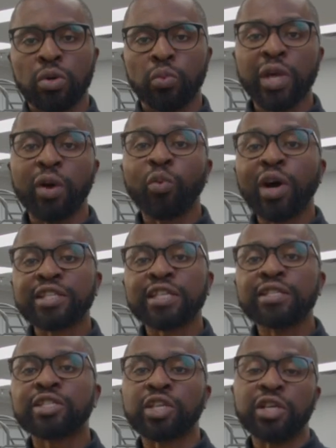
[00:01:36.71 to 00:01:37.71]
We are
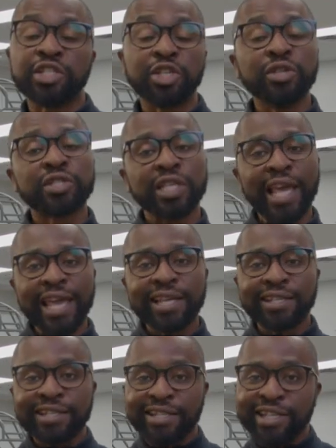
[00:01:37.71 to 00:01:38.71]
wanting to continue to
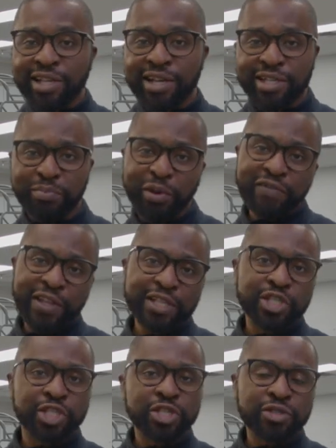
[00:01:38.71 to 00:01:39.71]
aid these
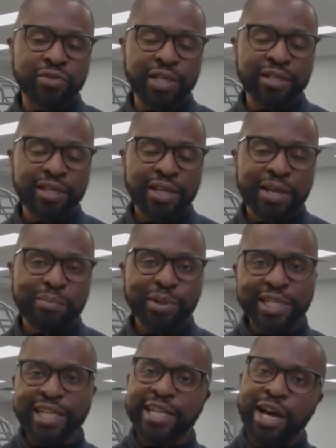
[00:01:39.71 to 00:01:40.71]
underprivileged children, but
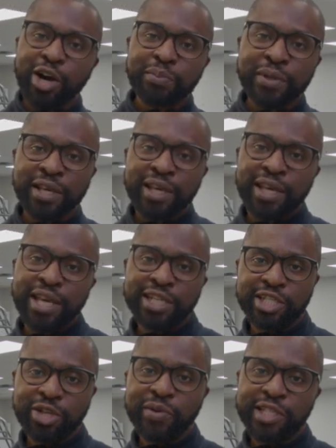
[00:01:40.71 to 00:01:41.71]
need help in
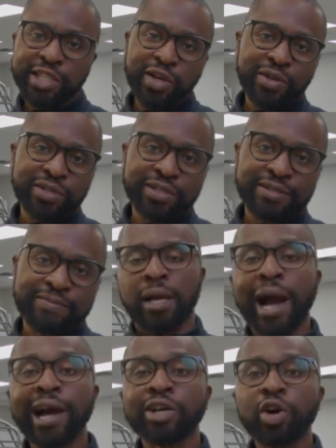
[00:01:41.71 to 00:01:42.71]
doing so.
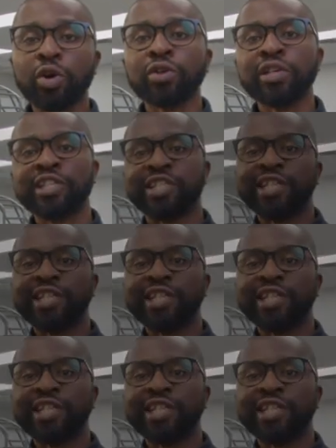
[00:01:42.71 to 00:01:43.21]
Our goal is to